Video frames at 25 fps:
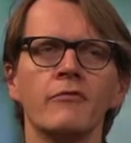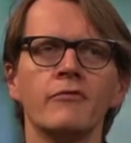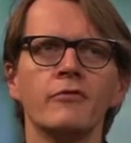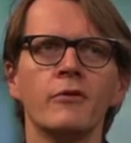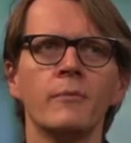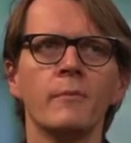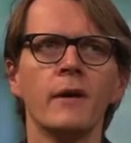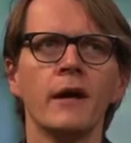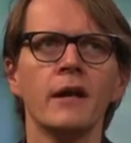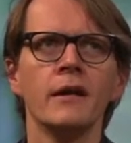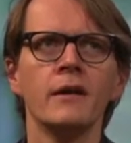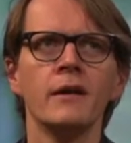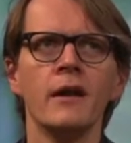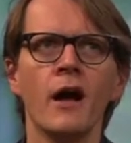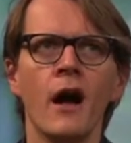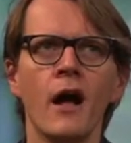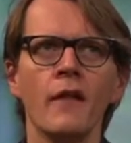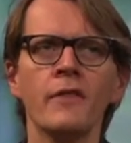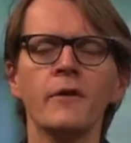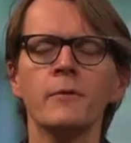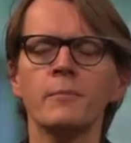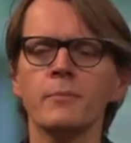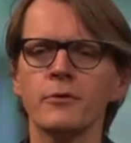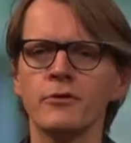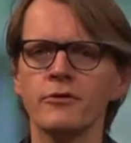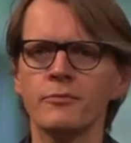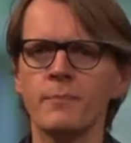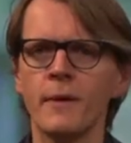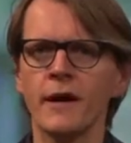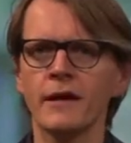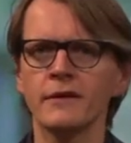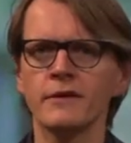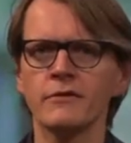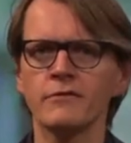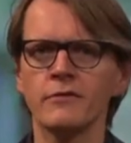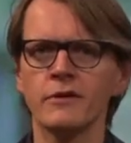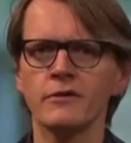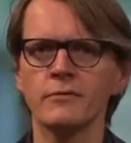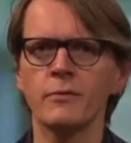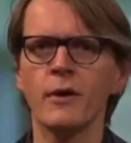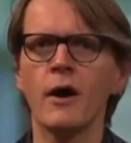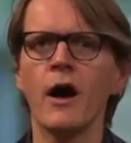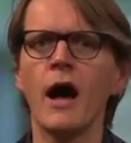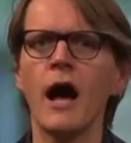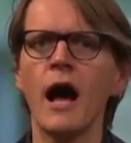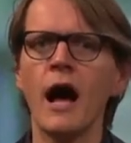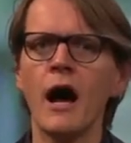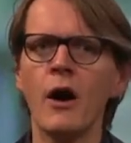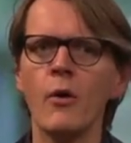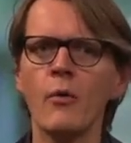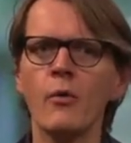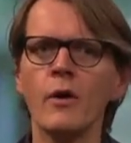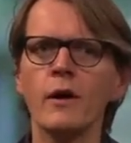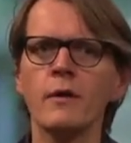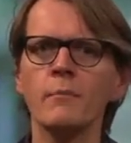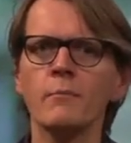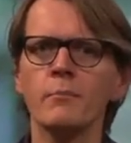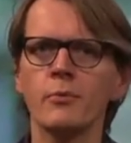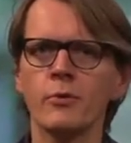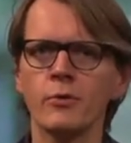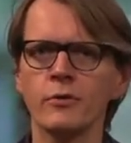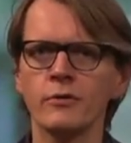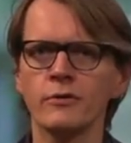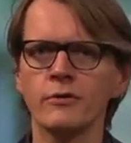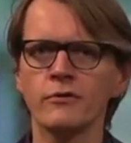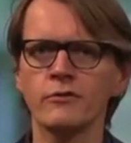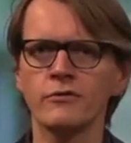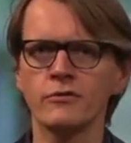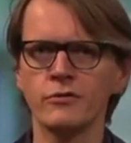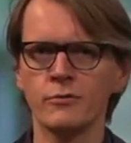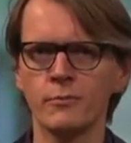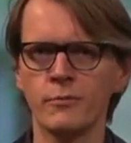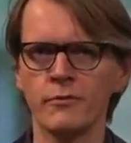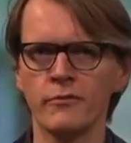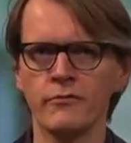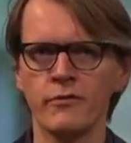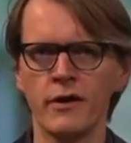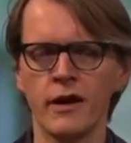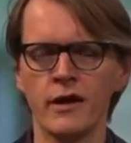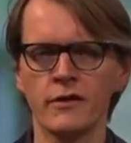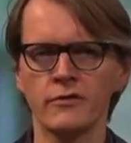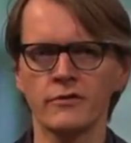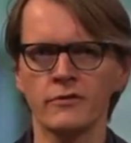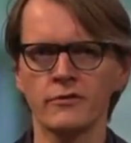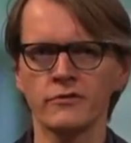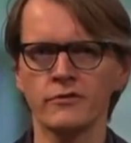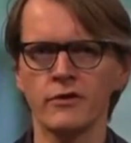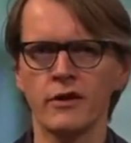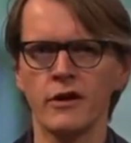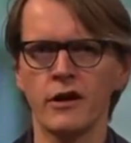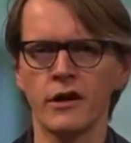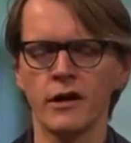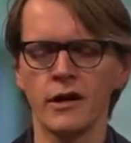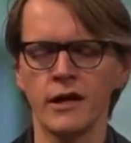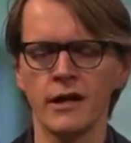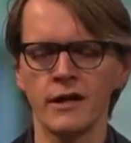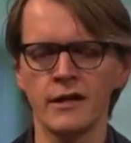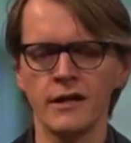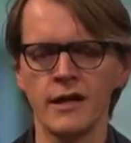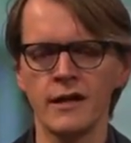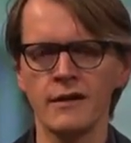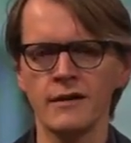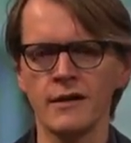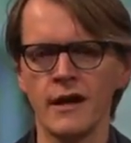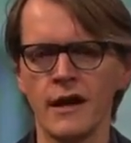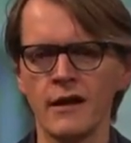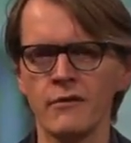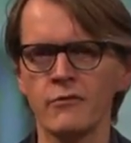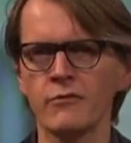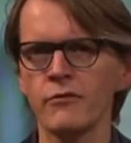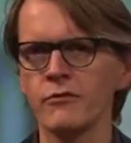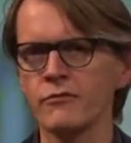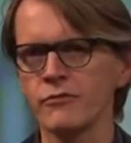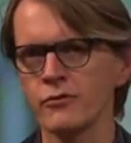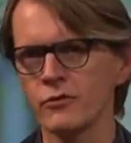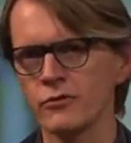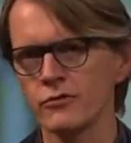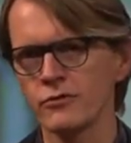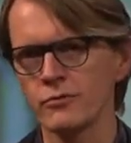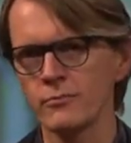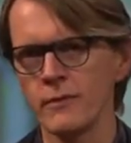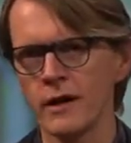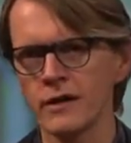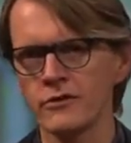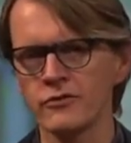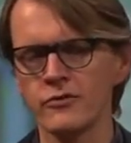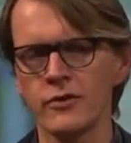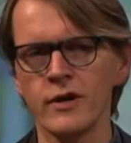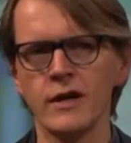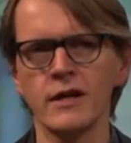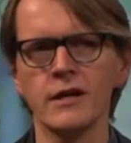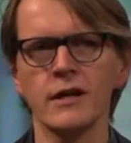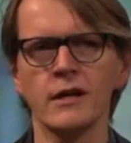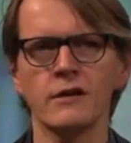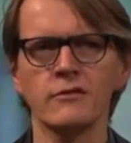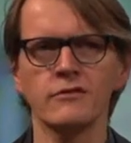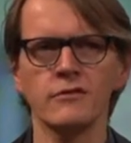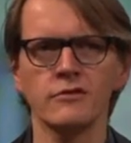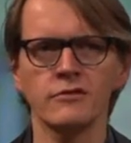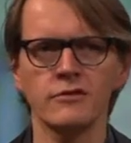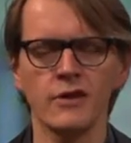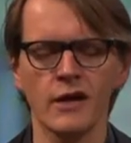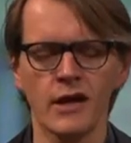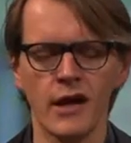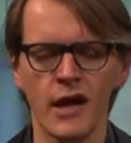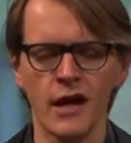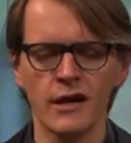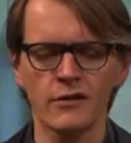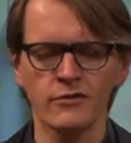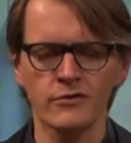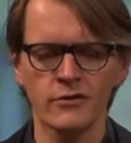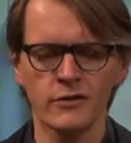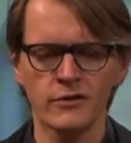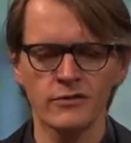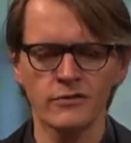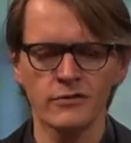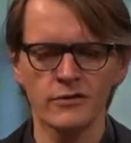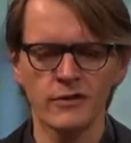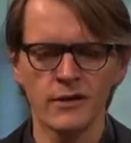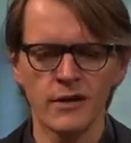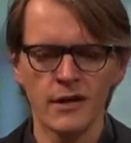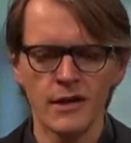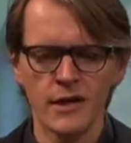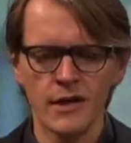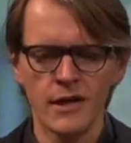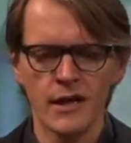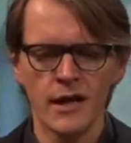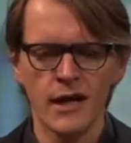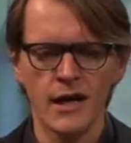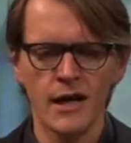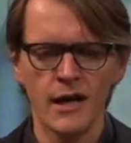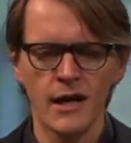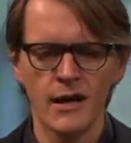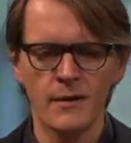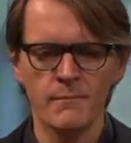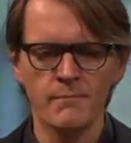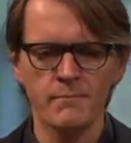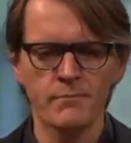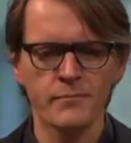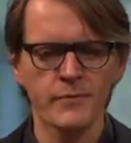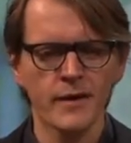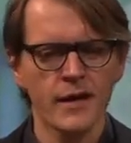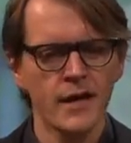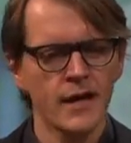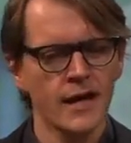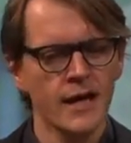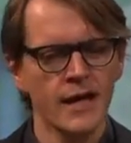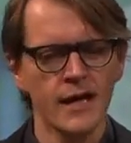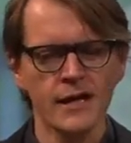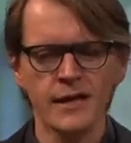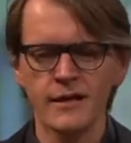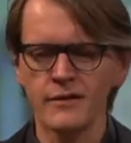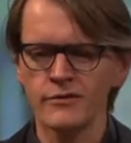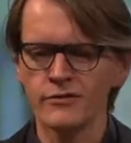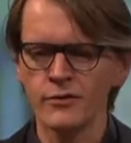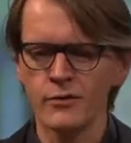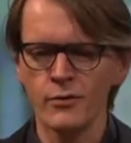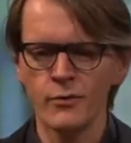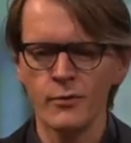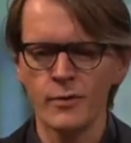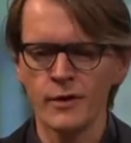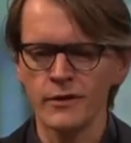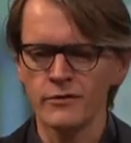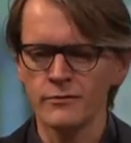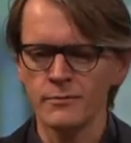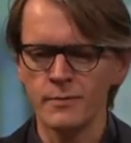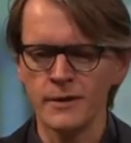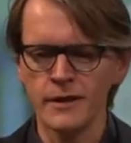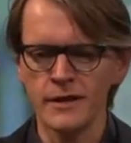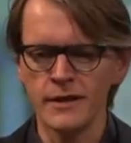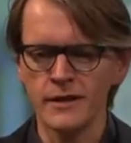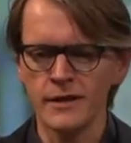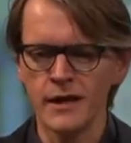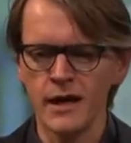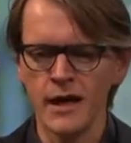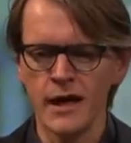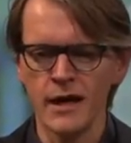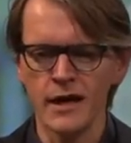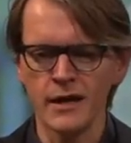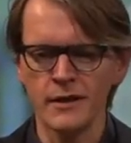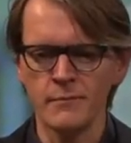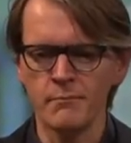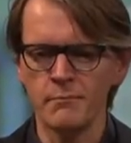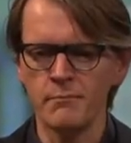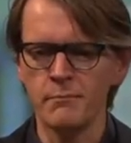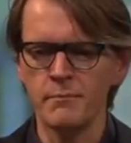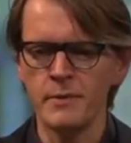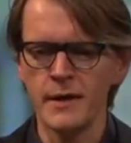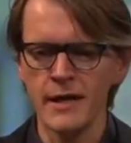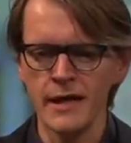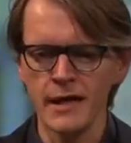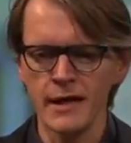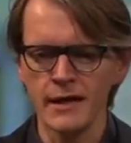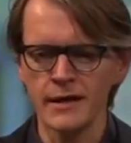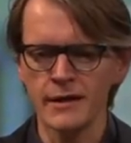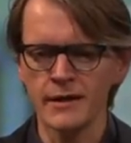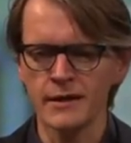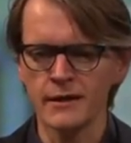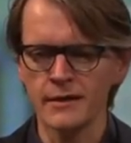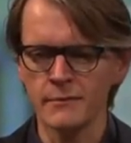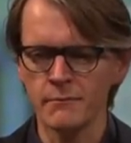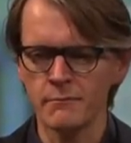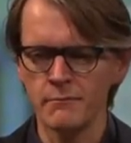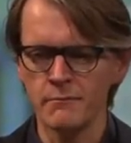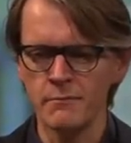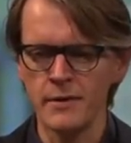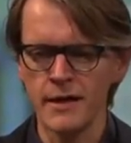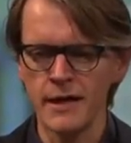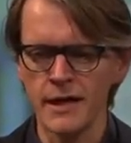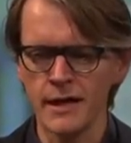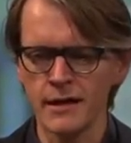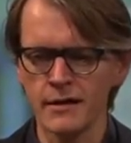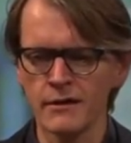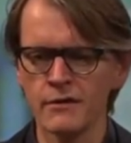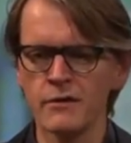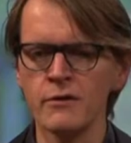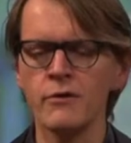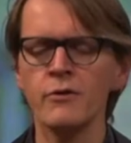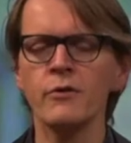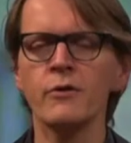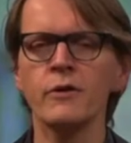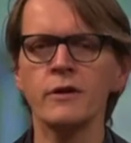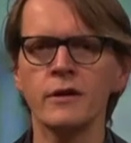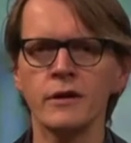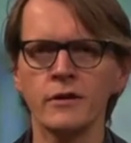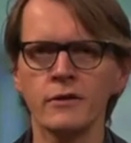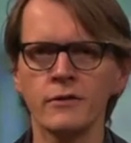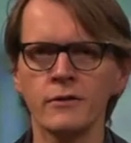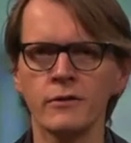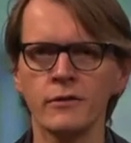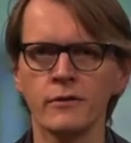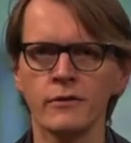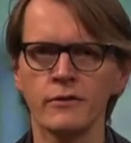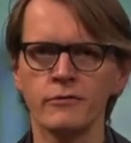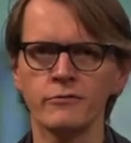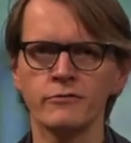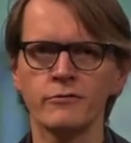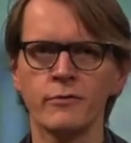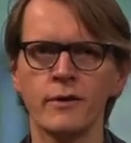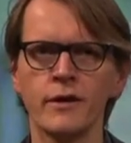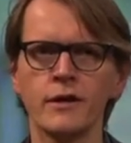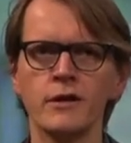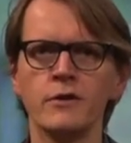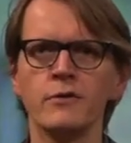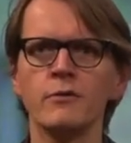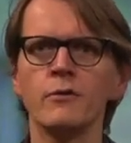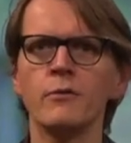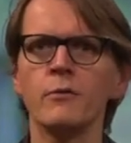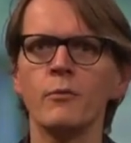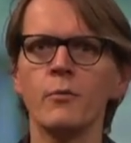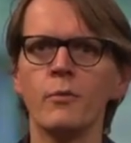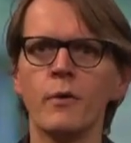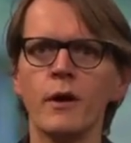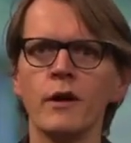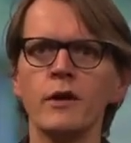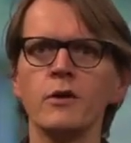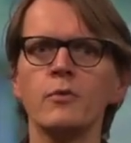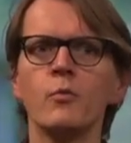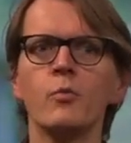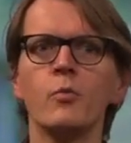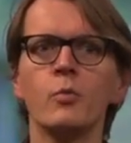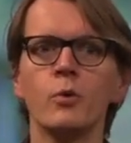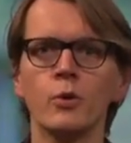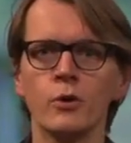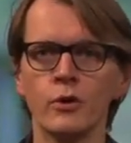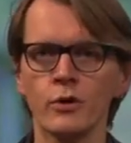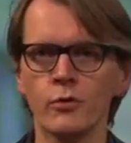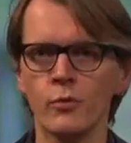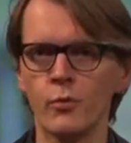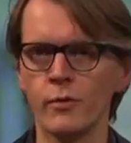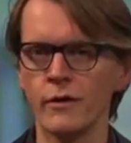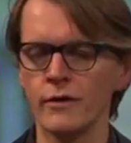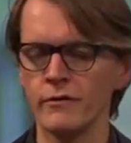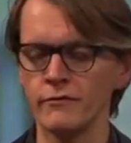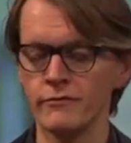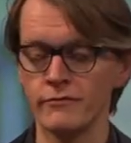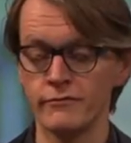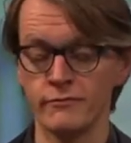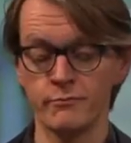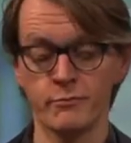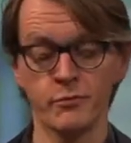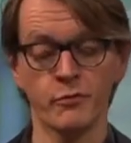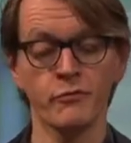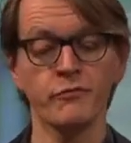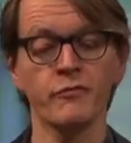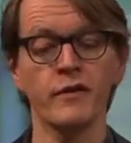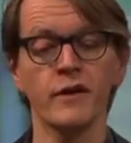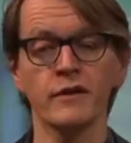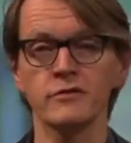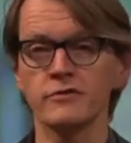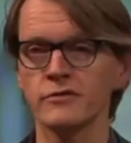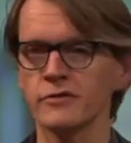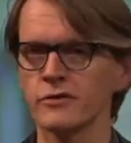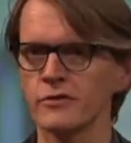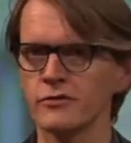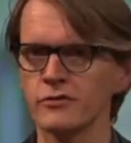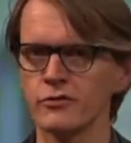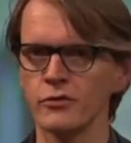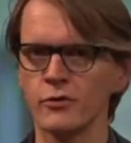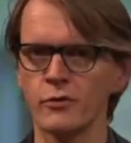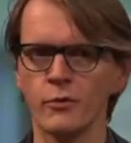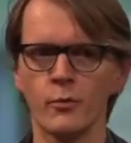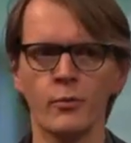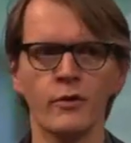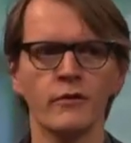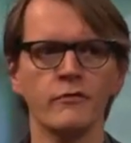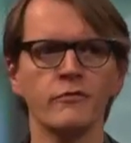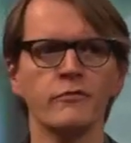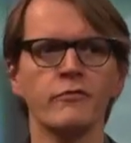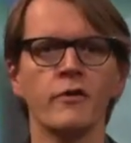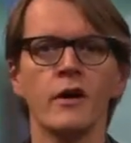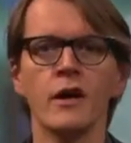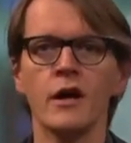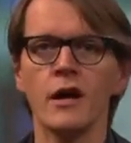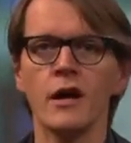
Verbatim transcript: from another perspective as well. How how important supervisors are. And then I refer to my training as a psychiatrist. Um, it has always been a big, big learning curve when you when you work with professors or with